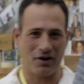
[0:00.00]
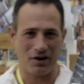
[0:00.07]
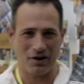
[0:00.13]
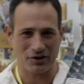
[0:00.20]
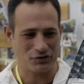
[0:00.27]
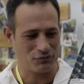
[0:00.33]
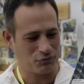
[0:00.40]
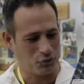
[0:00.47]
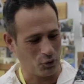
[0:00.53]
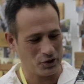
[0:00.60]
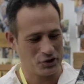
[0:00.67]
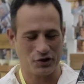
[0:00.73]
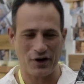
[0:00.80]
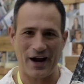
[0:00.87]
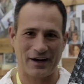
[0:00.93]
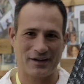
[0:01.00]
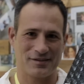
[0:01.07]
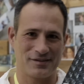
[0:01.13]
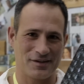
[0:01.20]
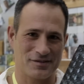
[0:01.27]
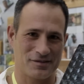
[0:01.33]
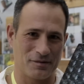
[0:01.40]
a four track
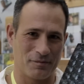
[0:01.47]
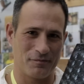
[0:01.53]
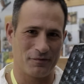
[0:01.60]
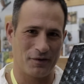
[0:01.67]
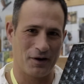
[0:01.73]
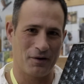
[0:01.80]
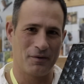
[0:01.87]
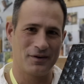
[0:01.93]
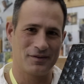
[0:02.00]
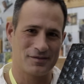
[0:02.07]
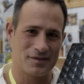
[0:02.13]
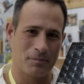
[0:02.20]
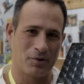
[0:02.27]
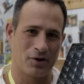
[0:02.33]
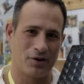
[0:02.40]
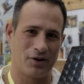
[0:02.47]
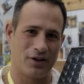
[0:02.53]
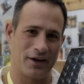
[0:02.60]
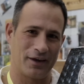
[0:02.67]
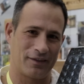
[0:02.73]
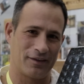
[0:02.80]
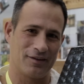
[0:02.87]
system, very similar
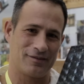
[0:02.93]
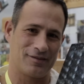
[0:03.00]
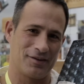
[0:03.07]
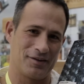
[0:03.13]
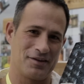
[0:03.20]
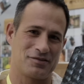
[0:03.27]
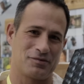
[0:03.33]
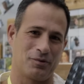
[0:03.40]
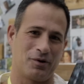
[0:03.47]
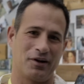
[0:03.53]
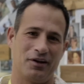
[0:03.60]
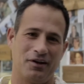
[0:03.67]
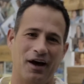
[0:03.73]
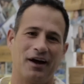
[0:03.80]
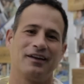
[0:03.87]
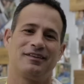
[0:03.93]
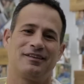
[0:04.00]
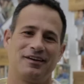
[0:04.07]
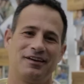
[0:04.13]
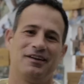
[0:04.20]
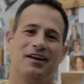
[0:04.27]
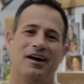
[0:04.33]
like this, to this one, in
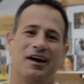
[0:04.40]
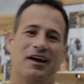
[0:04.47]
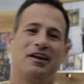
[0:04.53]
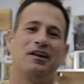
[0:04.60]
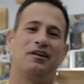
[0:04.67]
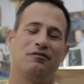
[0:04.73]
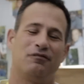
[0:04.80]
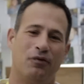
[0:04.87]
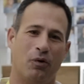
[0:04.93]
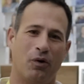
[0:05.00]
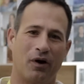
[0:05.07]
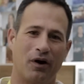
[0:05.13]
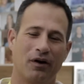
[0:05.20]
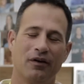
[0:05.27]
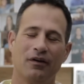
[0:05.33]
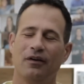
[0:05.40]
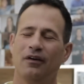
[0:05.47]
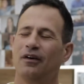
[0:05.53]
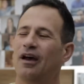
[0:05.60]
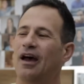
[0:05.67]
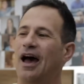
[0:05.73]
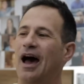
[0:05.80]
1994,
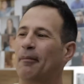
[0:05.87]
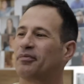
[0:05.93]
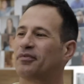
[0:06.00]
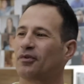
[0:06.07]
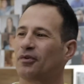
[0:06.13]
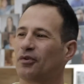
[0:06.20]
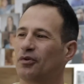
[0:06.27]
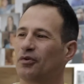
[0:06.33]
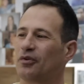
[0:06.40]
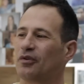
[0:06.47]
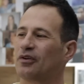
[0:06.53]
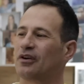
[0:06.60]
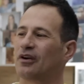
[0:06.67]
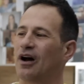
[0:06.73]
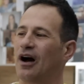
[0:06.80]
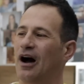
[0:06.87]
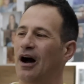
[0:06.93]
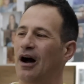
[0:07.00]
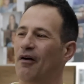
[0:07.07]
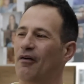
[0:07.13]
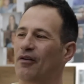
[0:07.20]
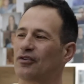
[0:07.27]
absolute
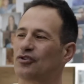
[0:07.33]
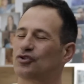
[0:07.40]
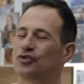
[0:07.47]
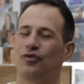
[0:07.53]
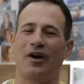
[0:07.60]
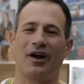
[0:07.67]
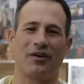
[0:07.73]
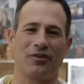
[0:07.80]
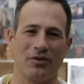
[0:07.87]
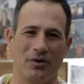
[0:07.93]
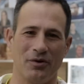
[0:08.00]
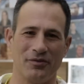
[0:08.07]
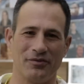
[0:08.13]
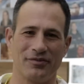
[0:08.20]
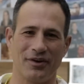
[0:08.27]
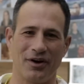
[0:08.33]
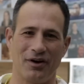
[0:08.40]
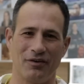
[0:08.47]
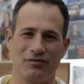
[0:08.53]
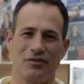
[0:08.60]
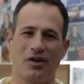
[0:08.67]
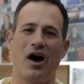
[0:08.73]
uh, truckloads
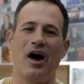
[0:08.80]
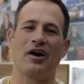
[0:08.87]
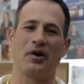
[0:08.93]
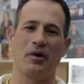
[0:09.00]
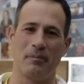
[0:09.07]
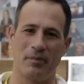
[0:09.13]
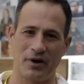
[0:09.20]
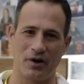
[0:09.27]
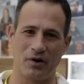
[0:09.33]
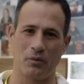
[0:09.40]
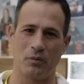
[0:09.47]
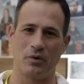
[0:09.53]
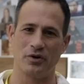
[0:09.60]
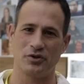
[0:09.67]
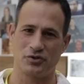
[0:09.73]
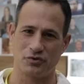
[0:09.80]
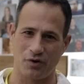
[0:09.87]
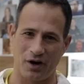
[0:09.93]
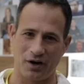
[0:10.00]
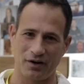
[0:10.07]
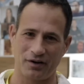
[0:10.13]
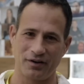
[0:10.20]
of lager beer were
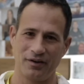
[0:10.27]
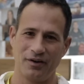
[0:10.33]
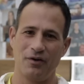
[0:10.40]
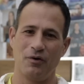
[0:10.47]
drunk